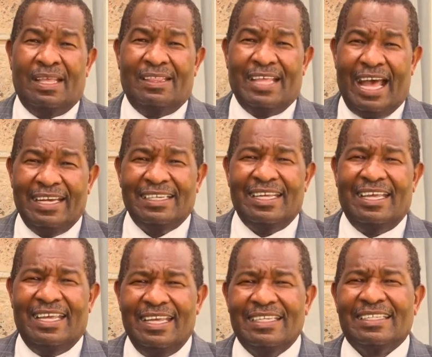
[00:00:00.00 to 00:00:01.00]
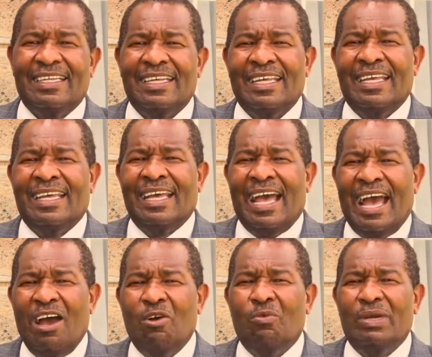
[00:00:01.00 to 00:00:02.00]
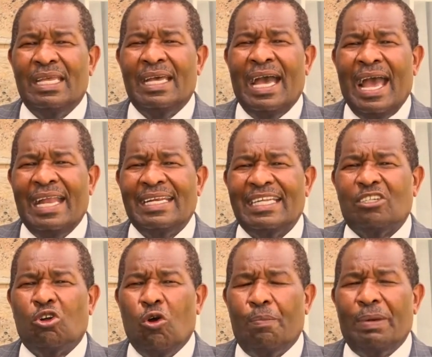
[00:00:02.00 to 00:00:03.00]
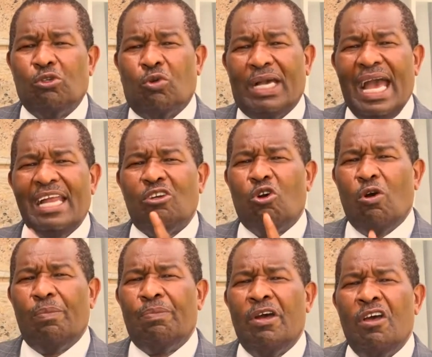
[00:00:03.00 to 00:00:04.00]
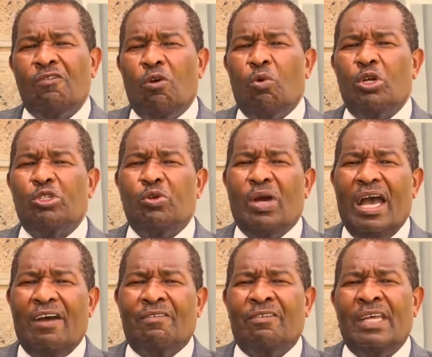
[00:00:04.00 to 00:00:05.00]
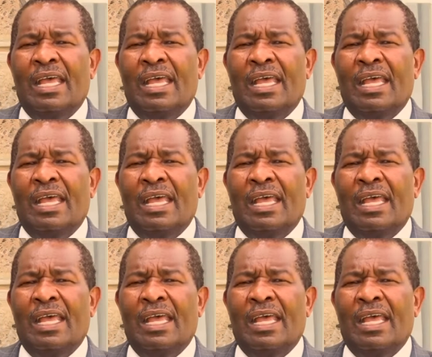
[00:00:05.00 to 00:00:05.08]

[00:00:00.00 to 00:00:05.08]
that is how we harness hope. But you can't hope for what you have.